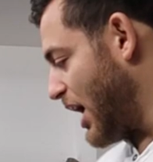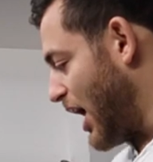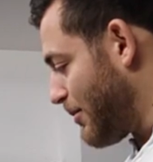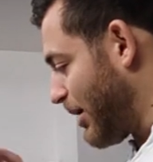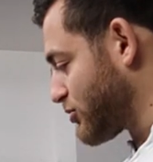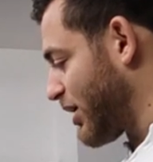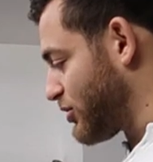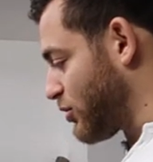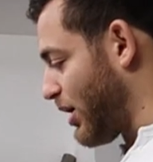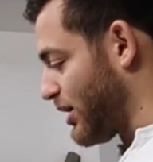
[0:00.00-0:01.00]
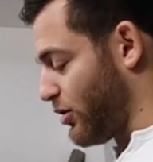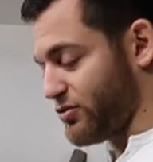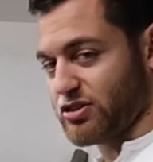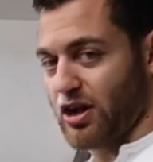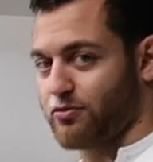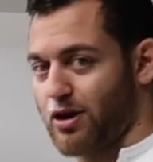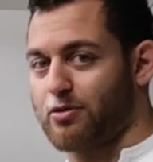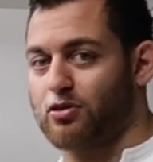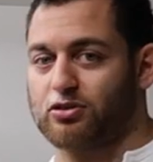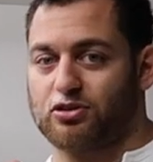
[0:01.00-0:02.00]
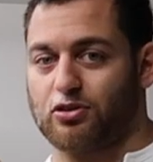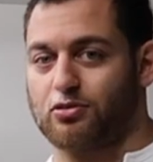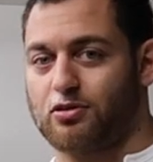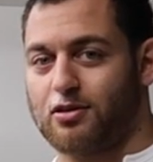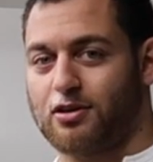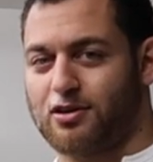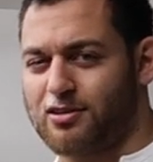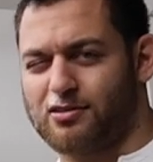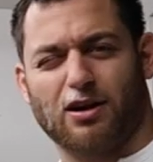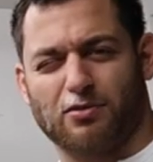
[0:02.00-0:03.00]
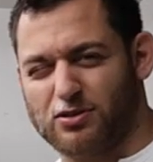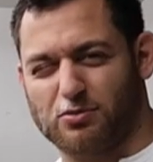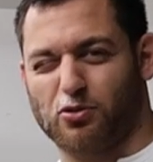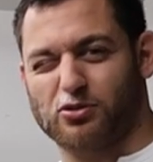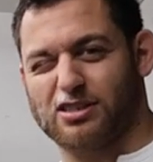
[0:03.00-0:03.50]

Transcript: I try and do quite a lot of stuff grabbing onto balls.